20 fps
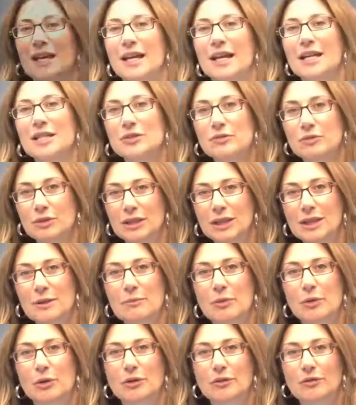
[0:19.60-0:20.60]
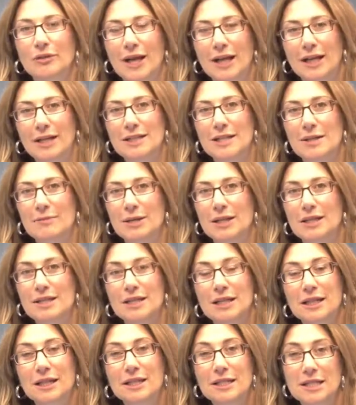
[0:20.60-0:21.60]
It's really important for academics
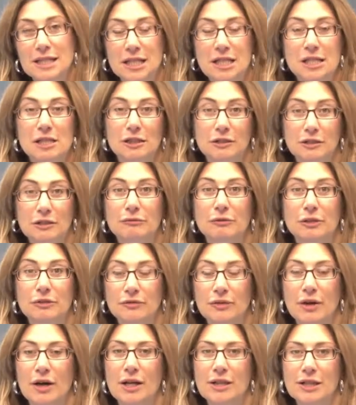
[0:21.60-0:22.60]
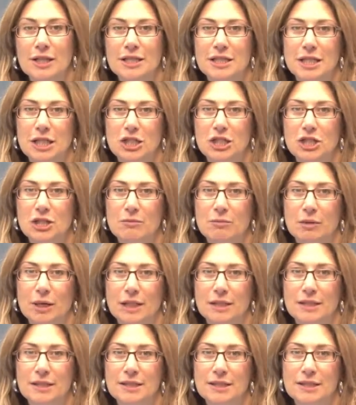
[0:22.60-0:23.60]
to continually refine their teaching
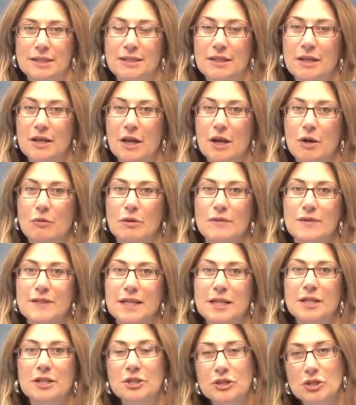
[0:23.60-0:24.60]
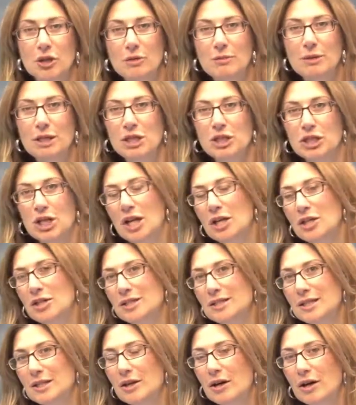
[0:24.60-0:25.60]
practices. We've seen so many
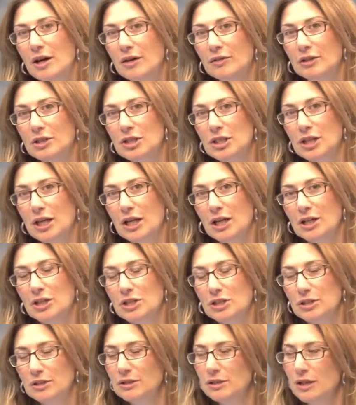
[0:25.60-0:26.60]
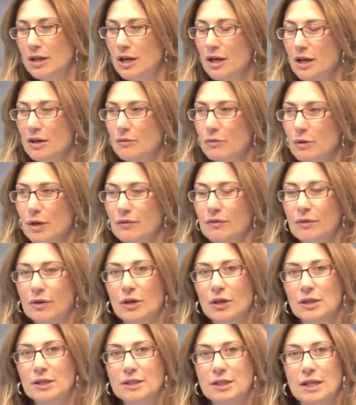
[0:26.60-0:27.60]
changes in higher education. We've
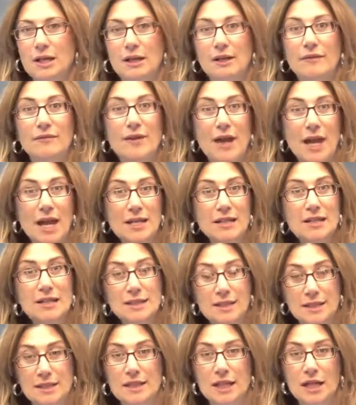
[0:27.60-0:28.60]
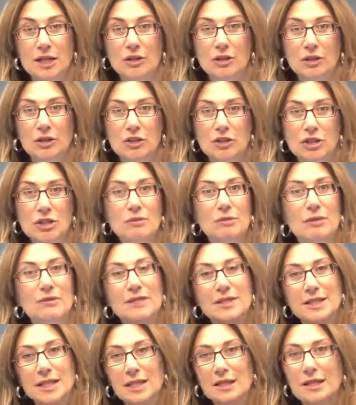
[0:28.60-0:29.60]
got advances in technology. We've
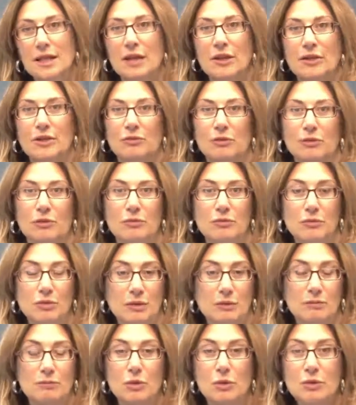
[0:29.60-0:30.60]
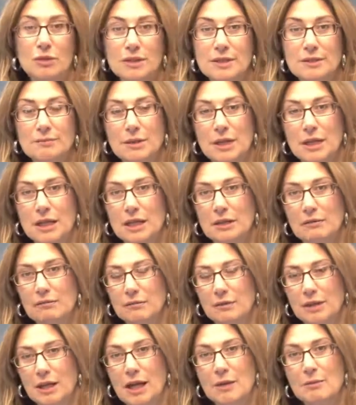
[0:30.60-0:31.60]
seen that through
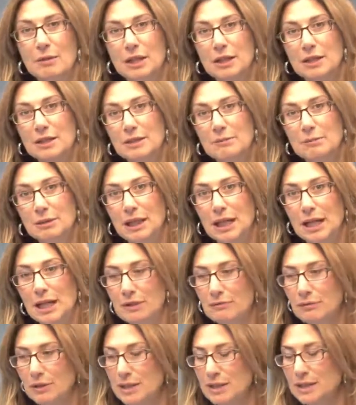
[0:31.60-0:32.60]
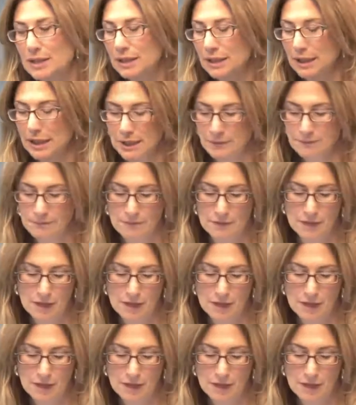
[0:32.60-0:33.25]
MOOCs coming into play recently.